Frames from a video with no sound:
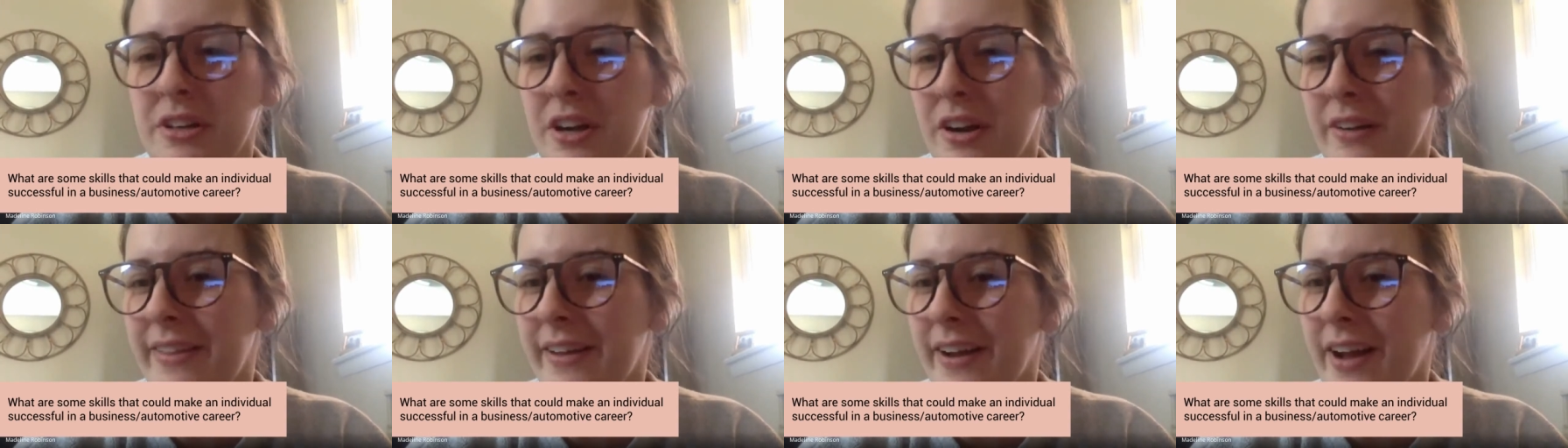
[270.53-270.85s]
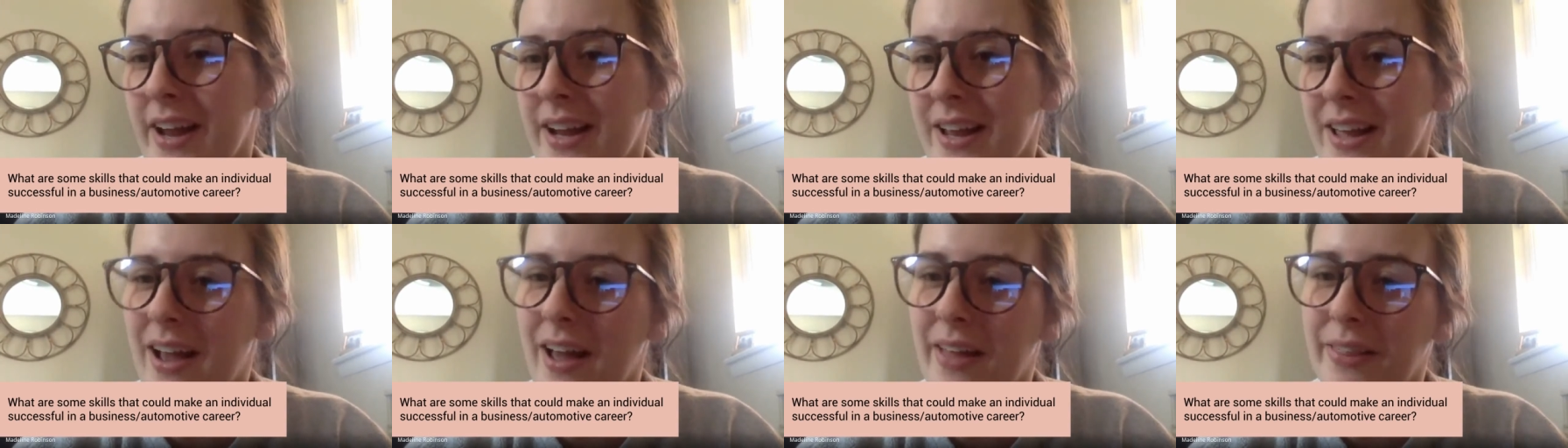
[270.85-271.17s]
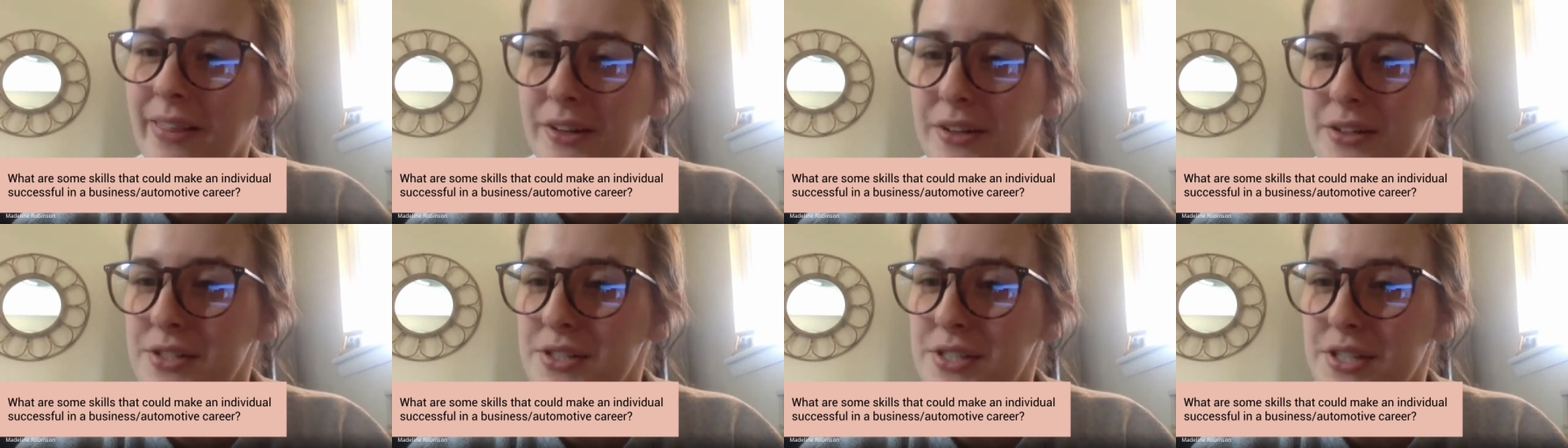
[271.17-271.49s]
Are there any
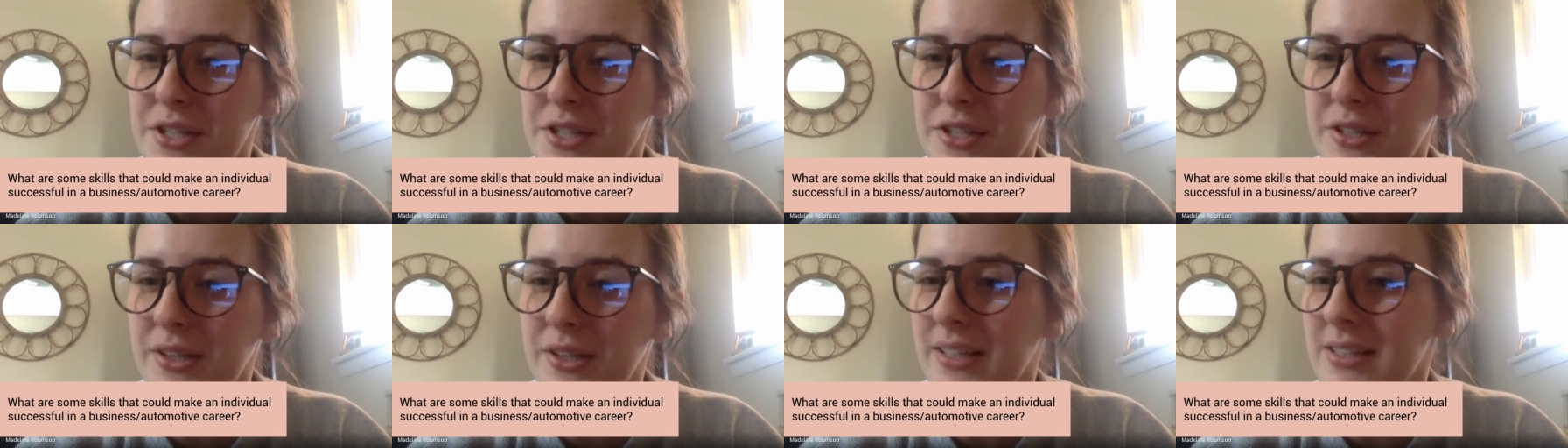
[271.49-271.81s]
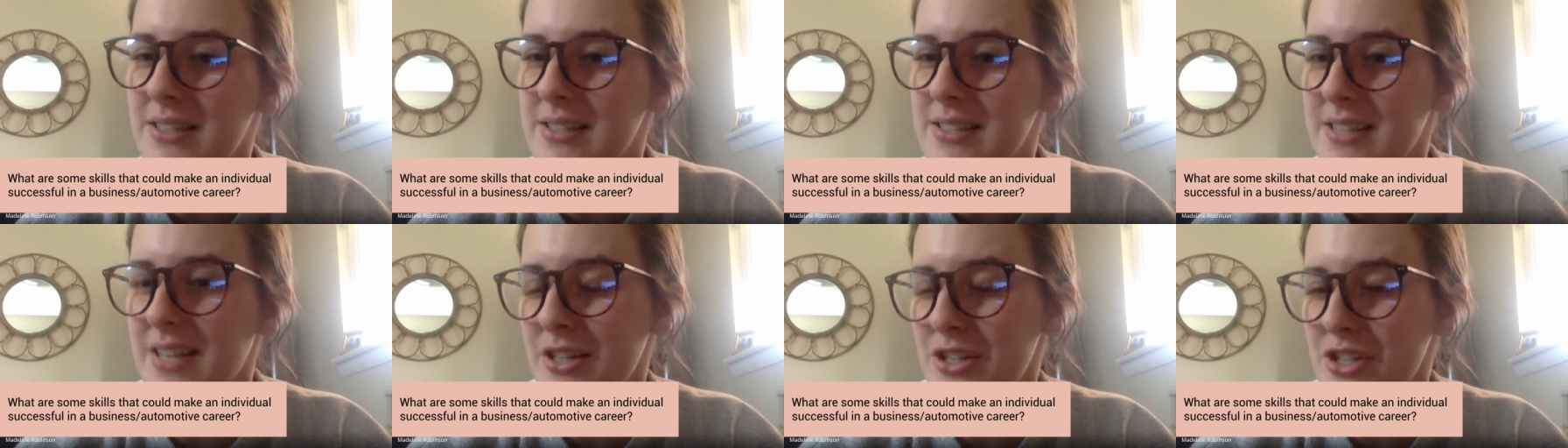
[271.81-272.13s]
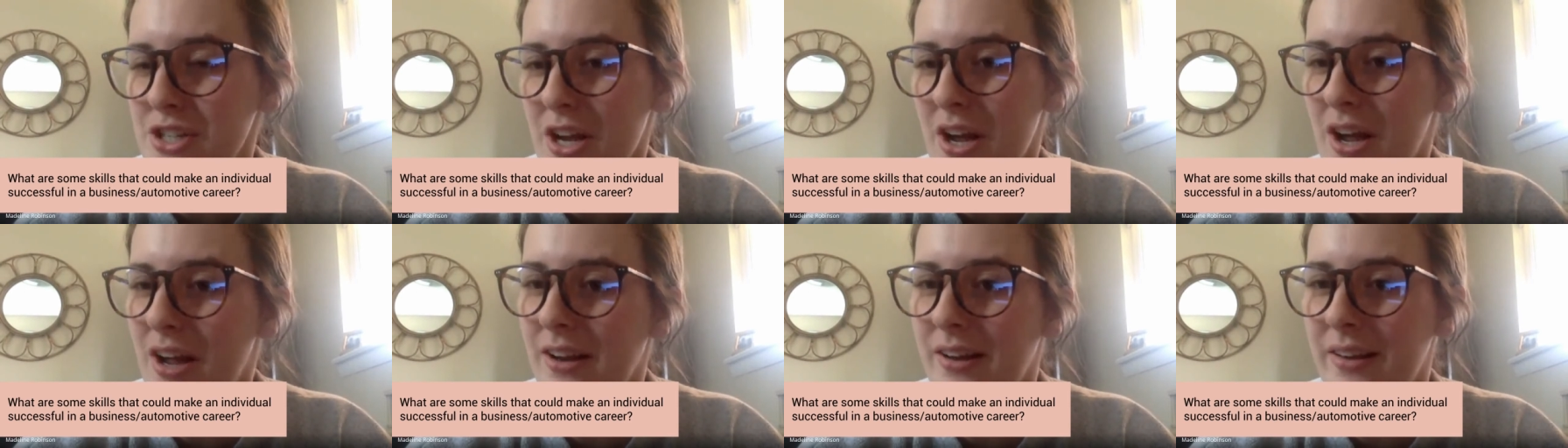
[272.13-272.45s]
others that you'd like to touch
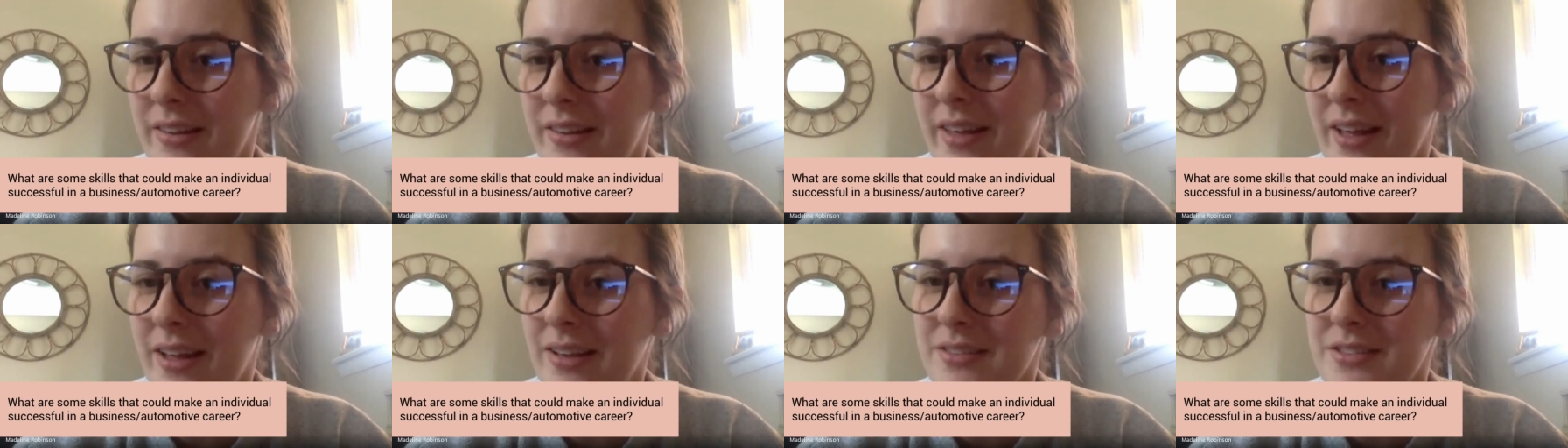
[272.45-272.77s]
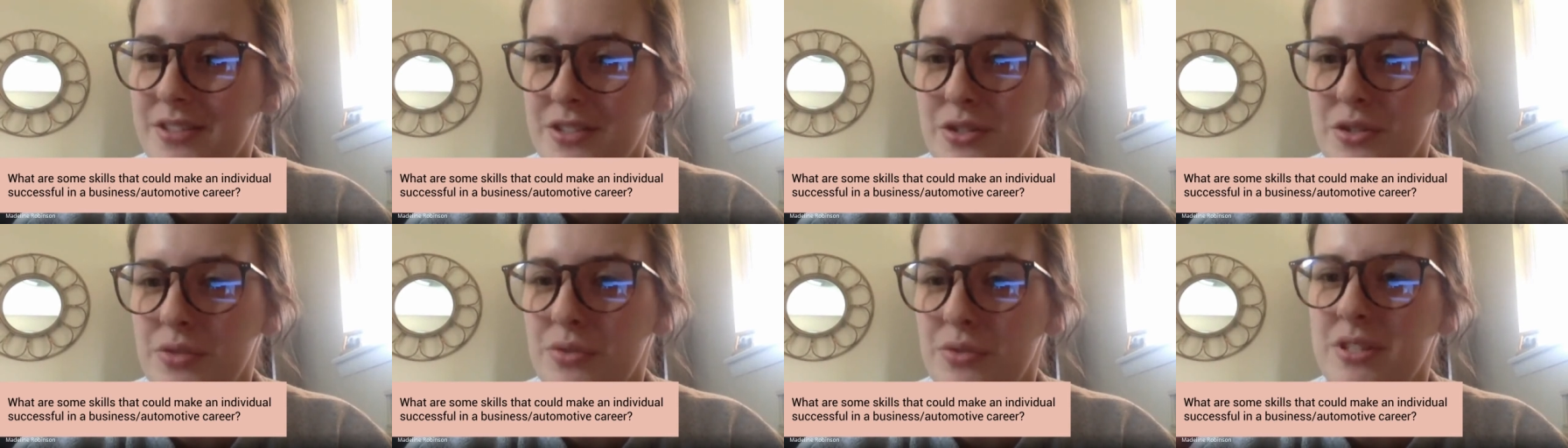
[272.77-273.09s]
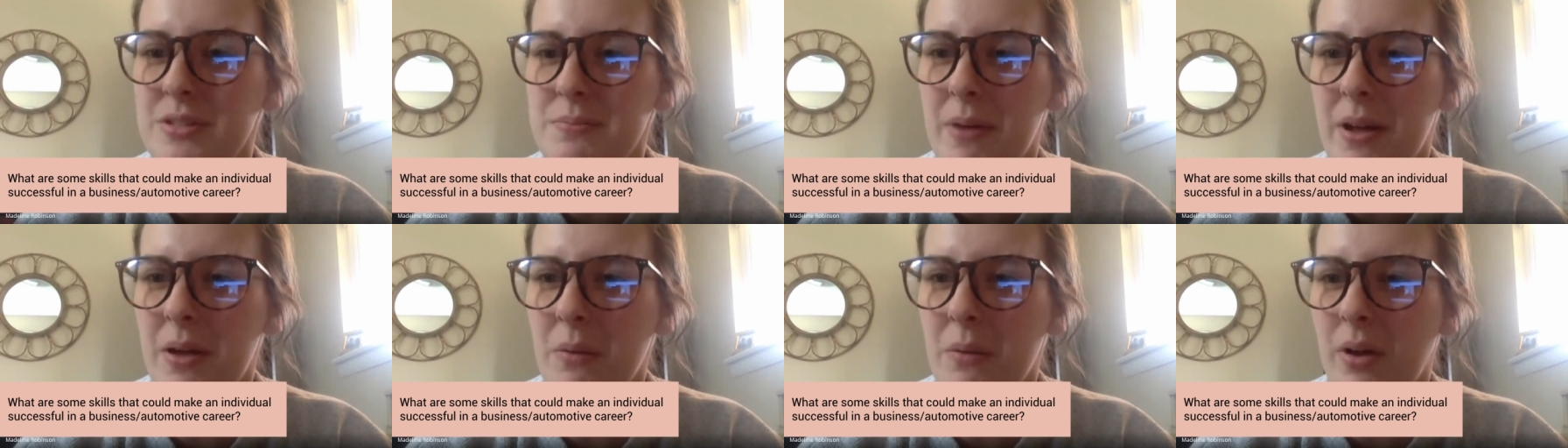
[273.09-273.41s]
on that
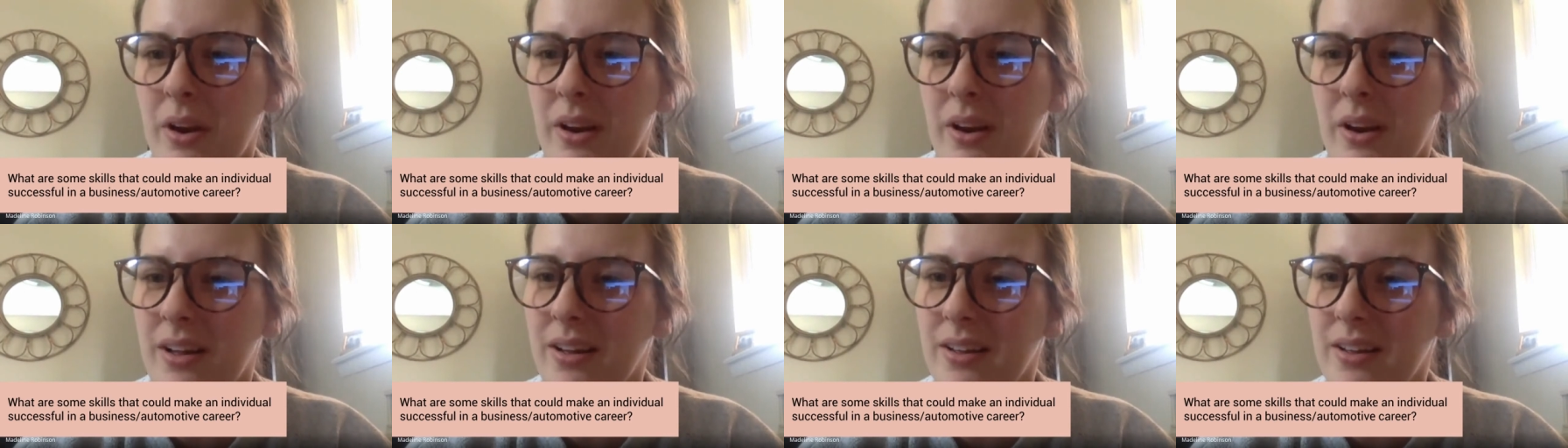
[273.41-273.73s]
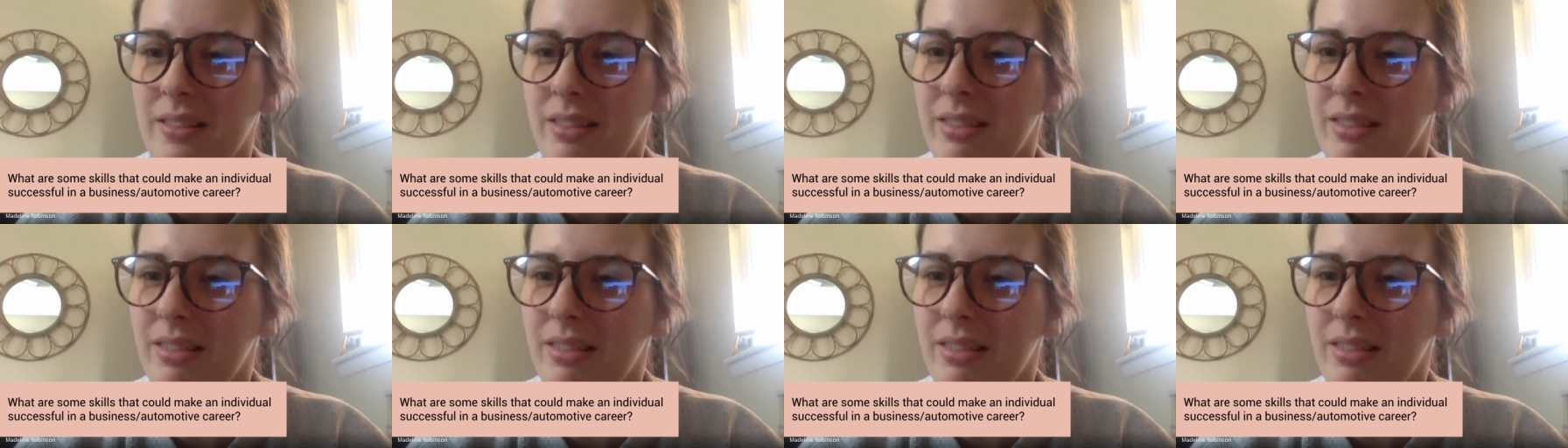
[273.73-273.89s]
students might want to